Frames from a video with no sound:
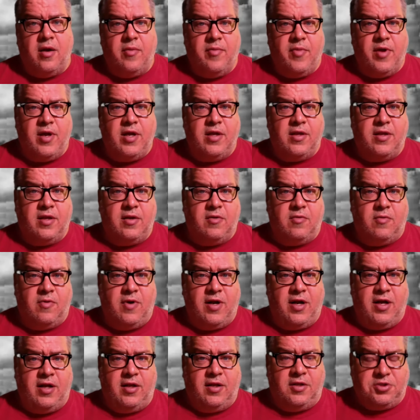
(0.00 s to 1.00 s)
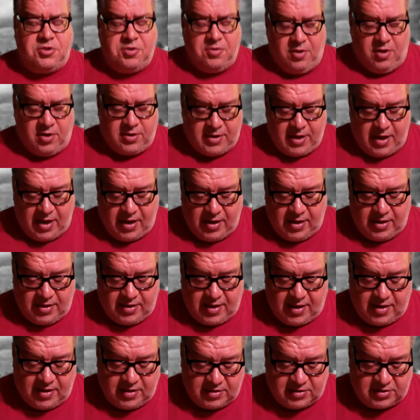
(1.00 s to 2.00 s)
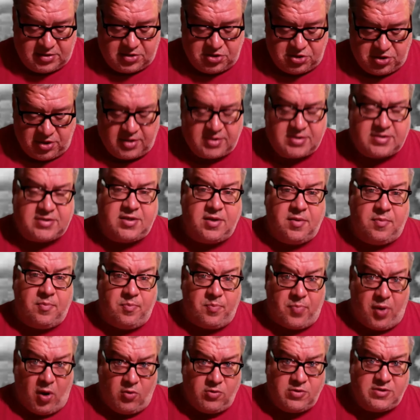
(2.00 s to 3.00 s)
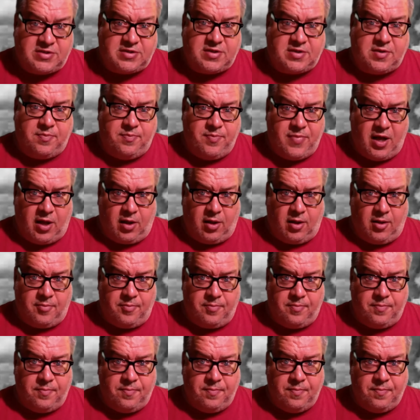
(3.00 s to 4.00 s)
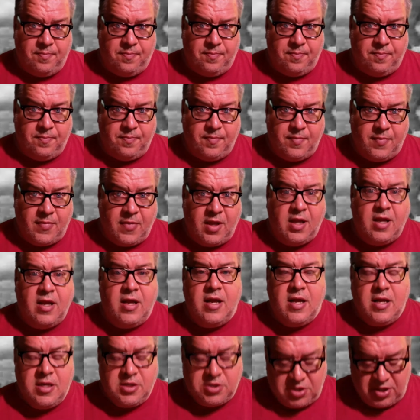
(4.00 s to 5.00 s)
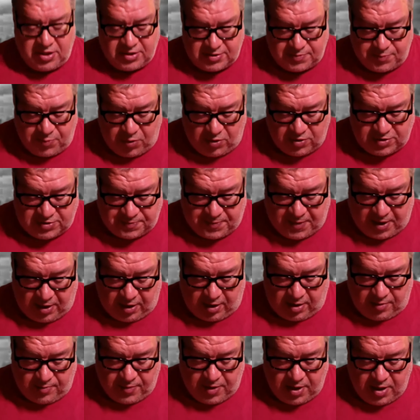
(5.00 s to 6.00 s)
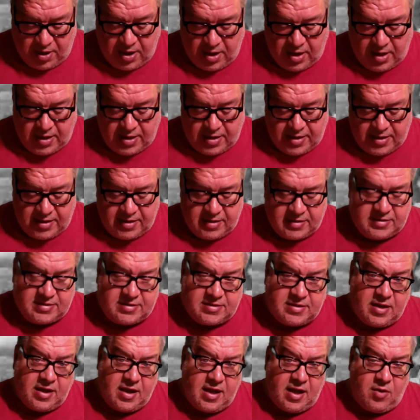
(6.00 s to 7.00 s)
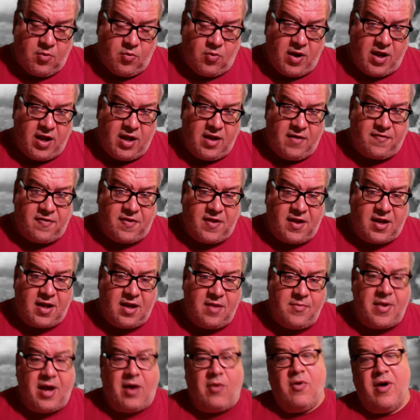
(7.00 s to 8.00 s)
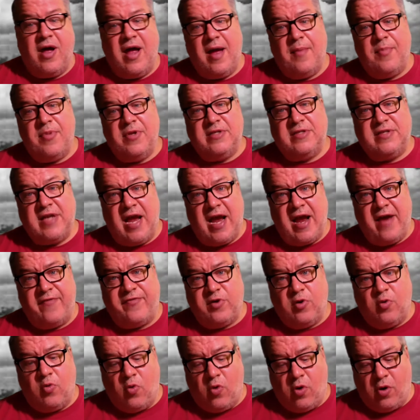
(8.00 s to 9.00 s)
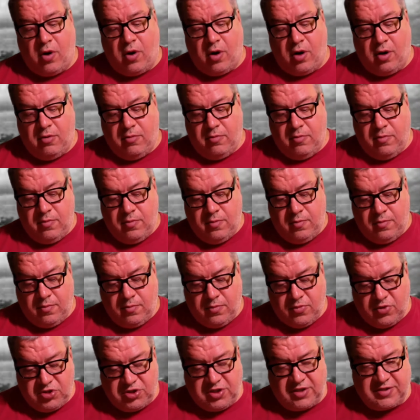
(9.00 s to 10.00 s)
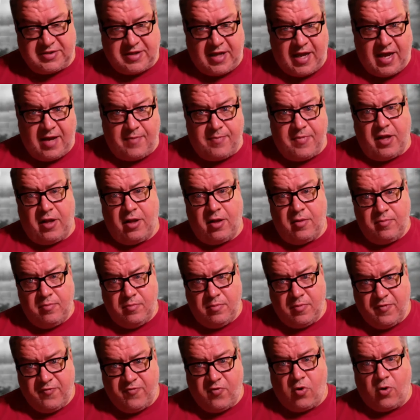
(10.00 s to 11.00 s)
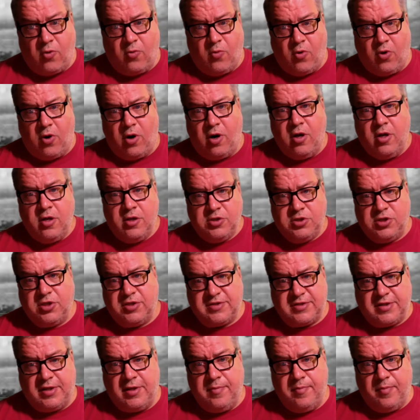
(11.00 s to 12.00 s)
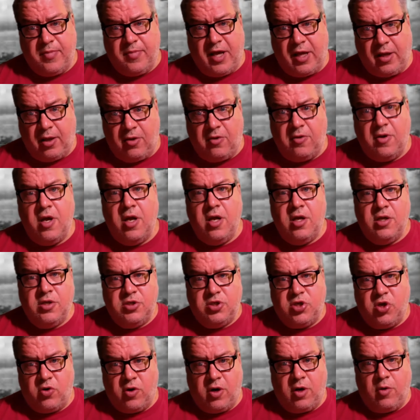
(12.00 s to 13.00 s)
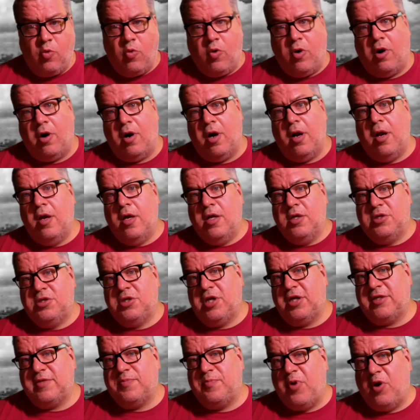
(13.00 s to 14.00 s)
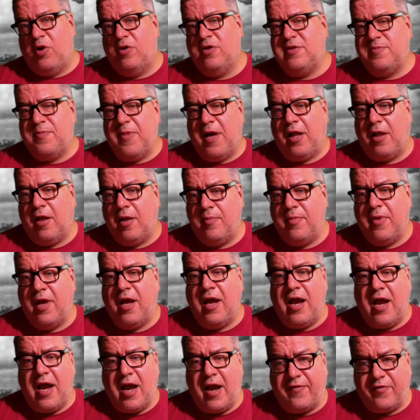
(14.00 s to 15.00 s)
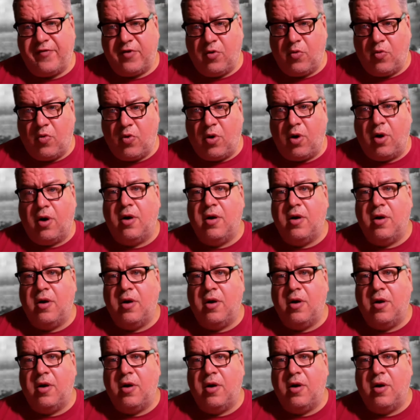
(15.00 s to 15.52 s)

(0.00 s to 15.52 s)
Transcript: in the reading that you looked at, and that is just postbellum. Just postbellum is a way of thinking about what happens after war. Just ad bellum, before war. Just in bello, during war. Just postbellum, after war.